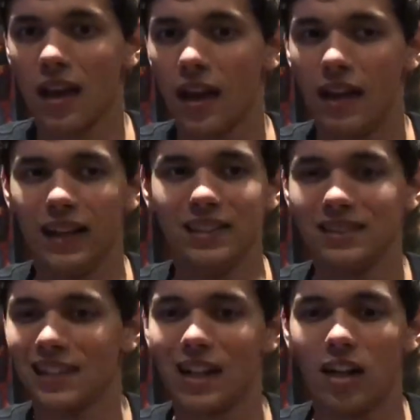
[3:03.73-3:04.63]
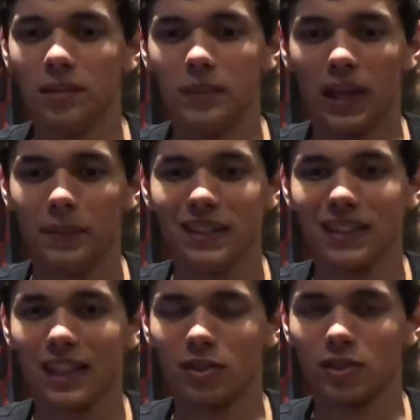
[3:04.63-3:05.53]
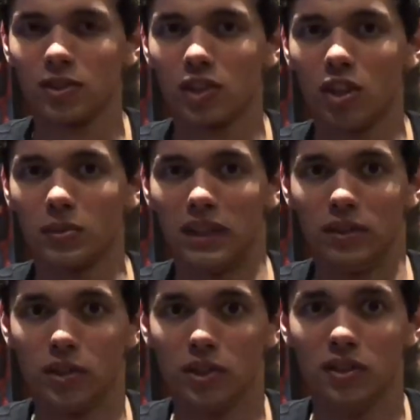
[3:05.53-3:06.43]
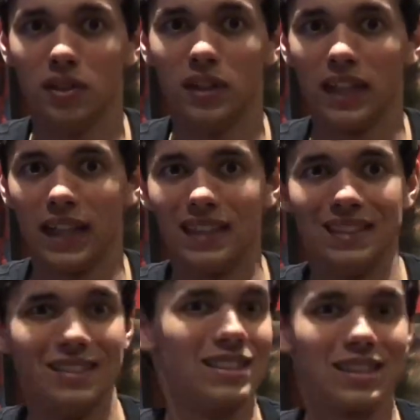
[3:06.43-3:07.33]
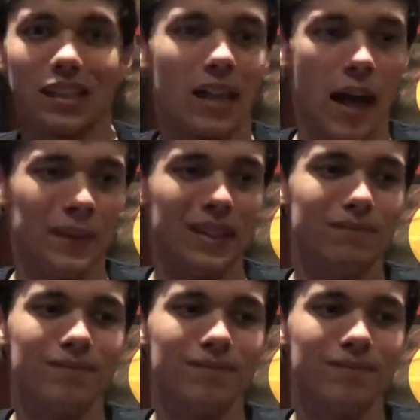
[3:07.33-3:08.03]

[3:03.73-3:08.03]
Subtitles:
And I'll admit, I mean, the character is all around good, and I mean,